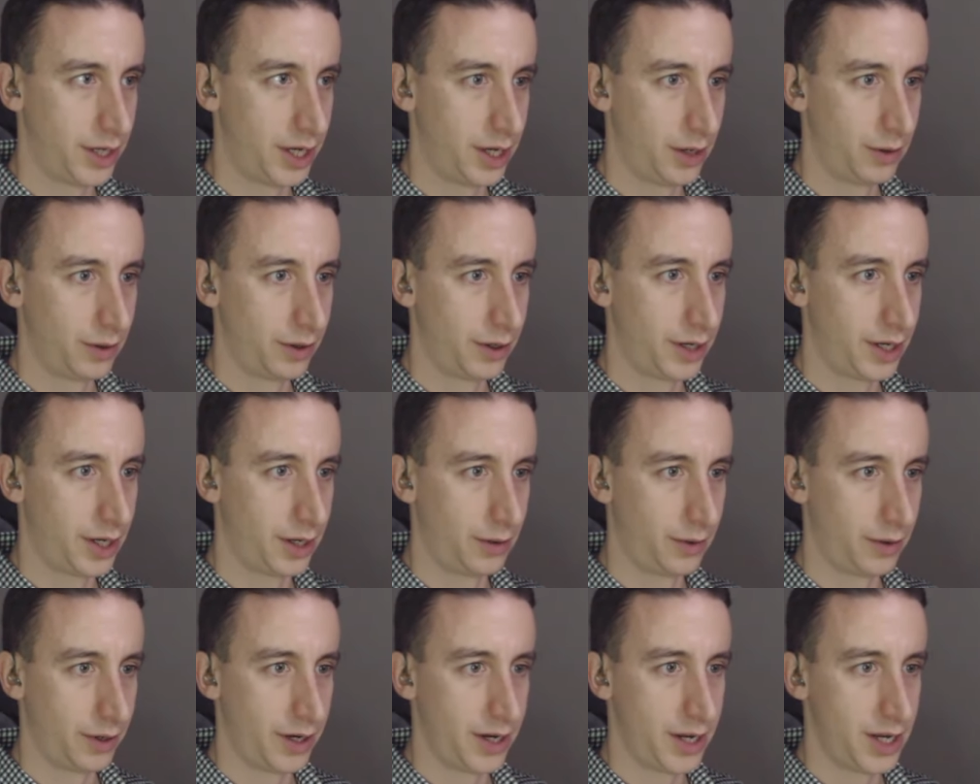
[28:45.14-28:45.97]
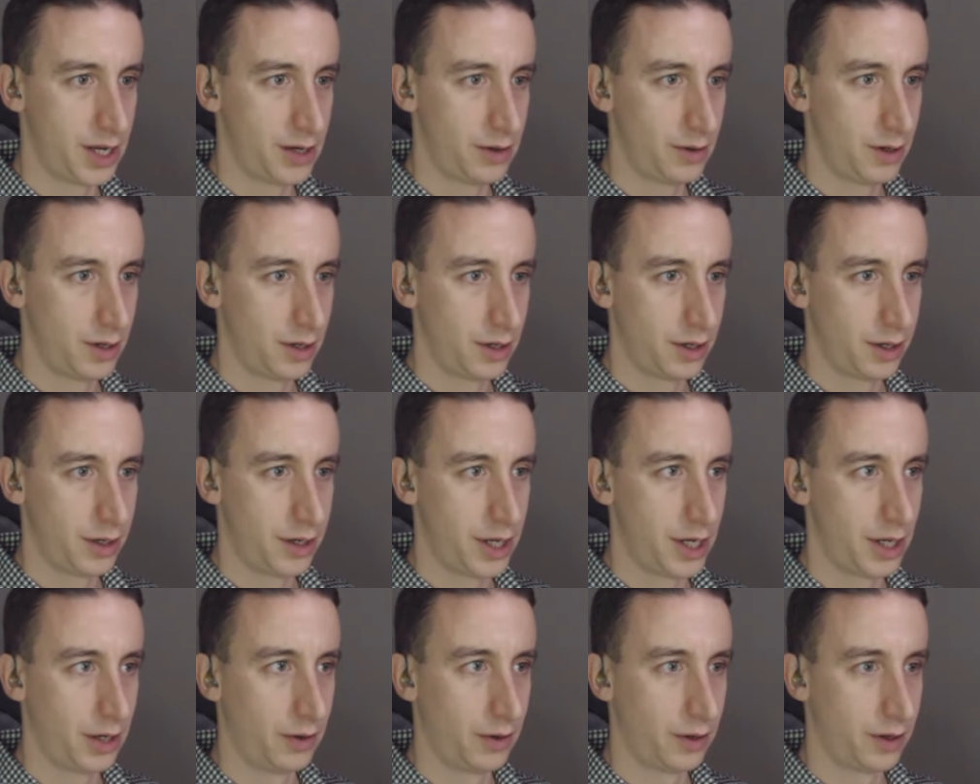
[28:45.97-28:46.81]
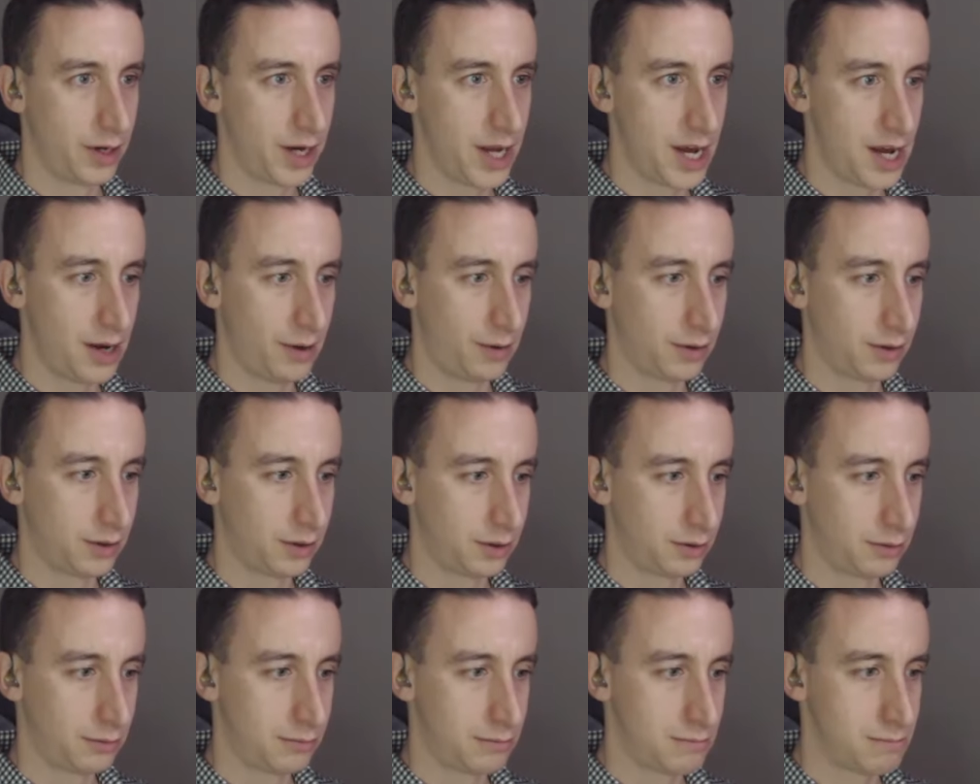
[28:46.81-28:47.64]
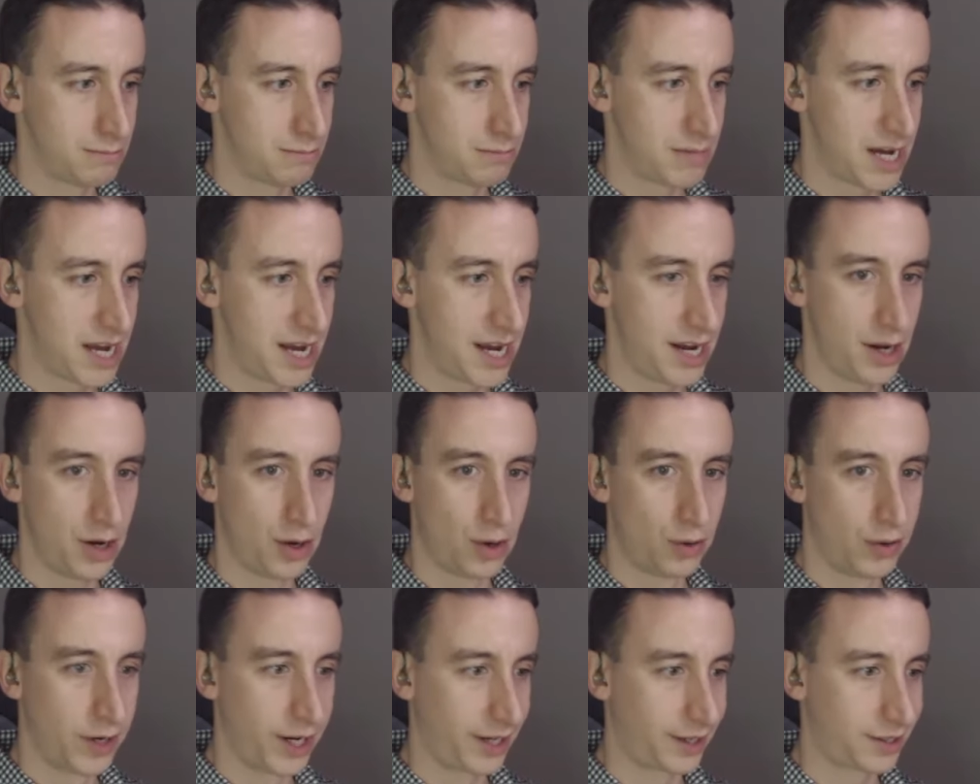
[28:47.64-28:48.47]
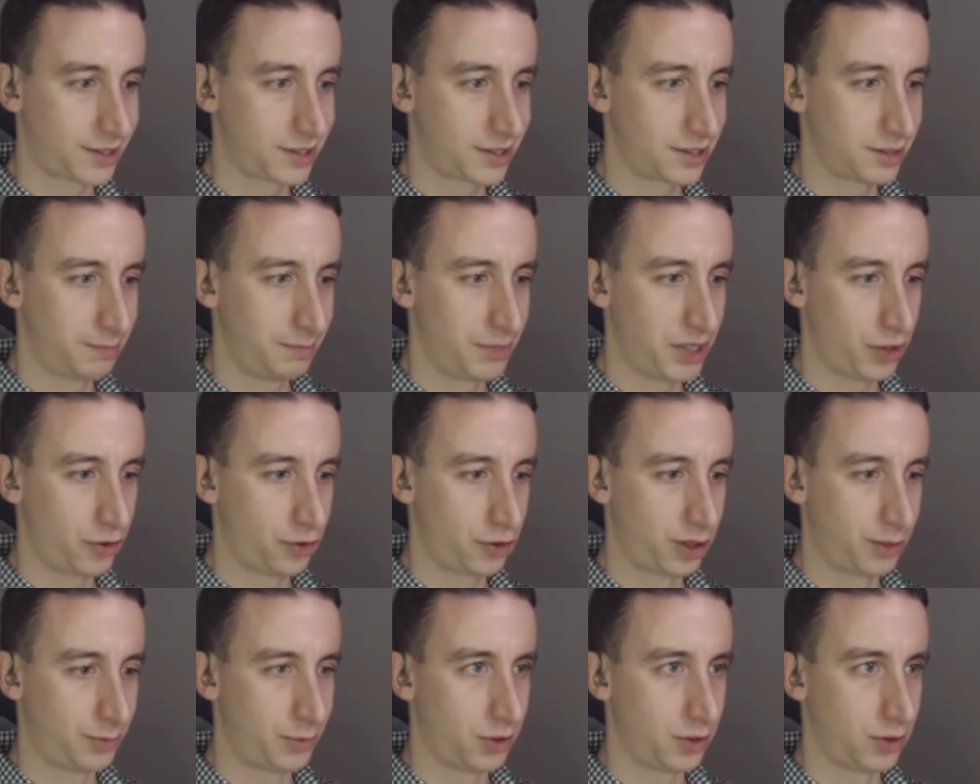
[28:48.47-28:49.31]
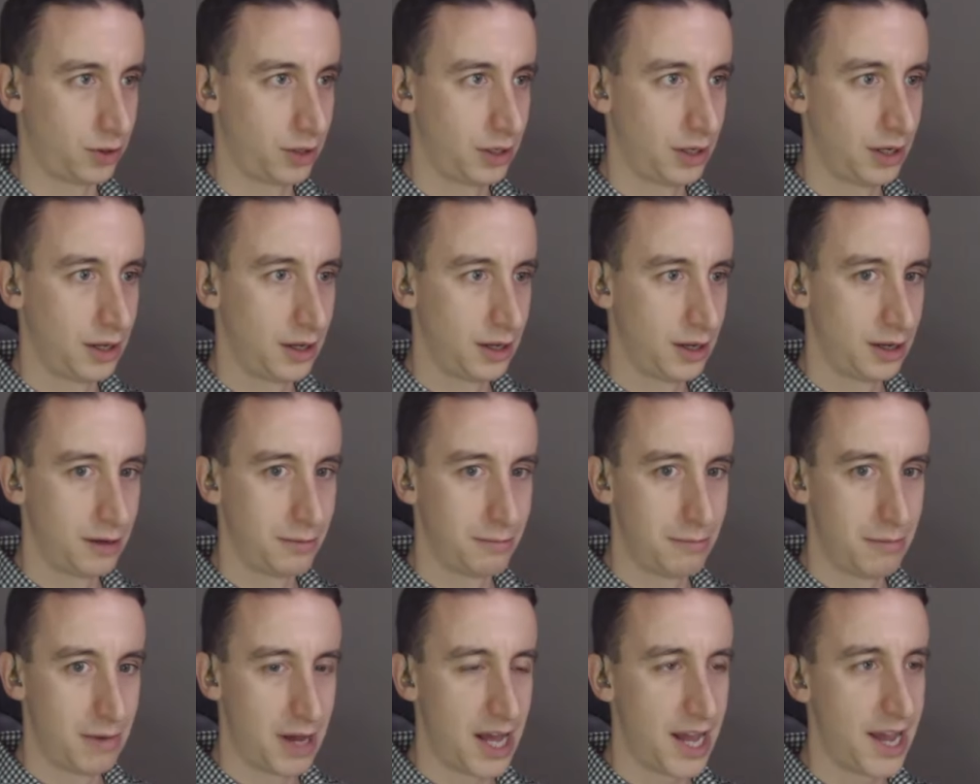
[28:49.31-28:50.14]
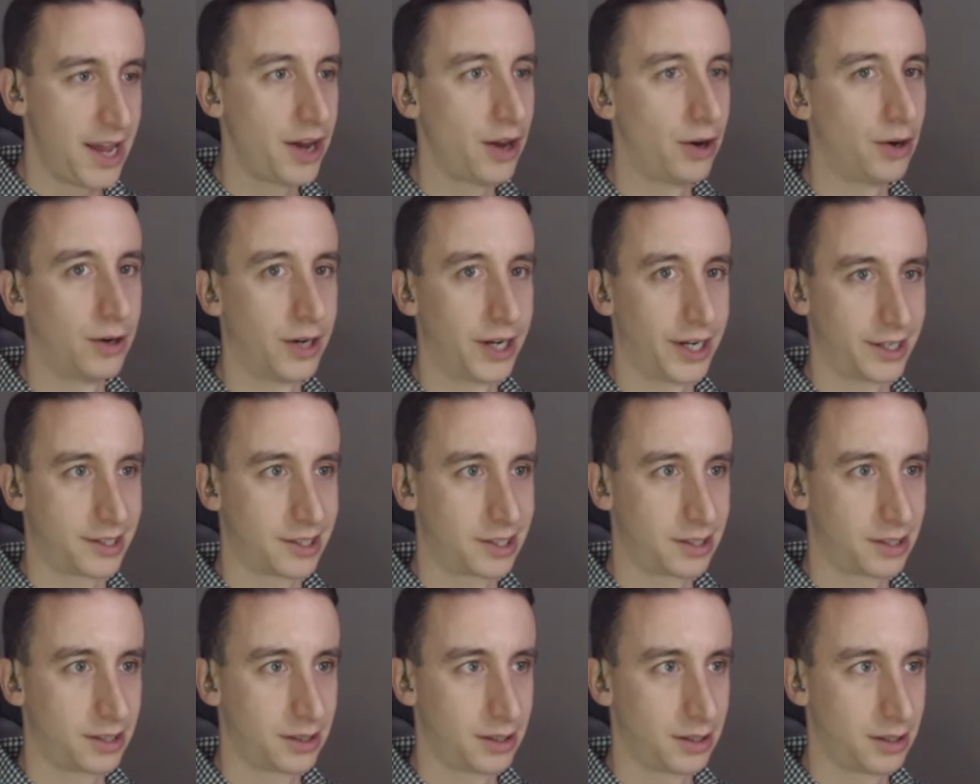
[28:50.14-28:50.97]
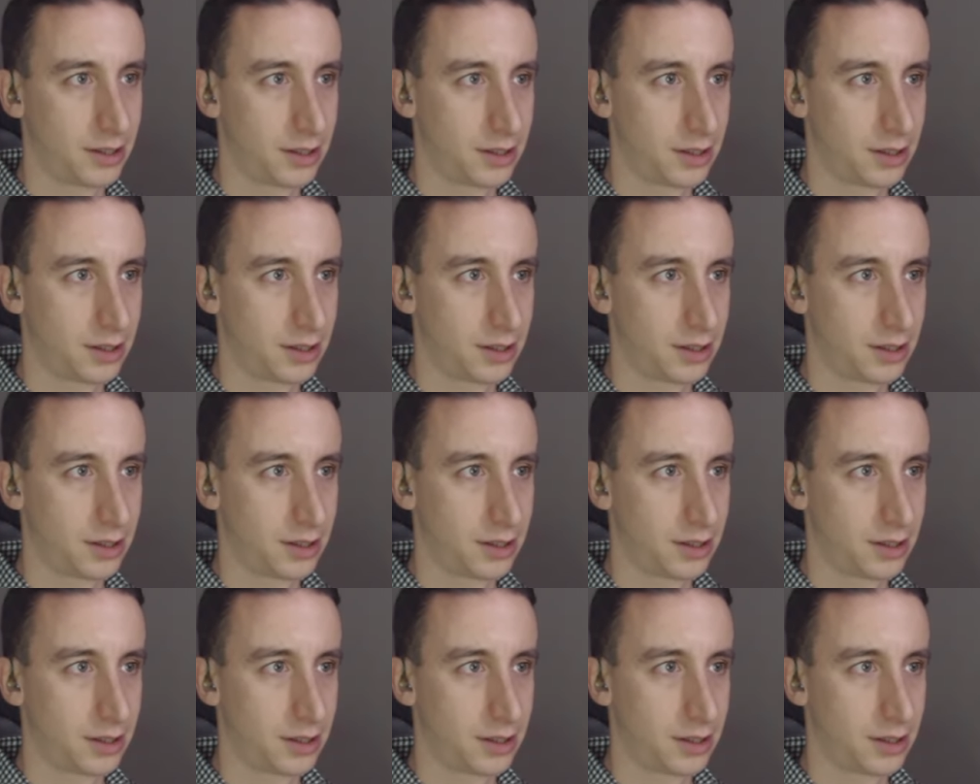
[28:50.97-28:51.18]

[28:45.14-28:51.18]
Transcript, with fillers: no, no, no, no, no. Mine oinks be trouble. Mine oinks.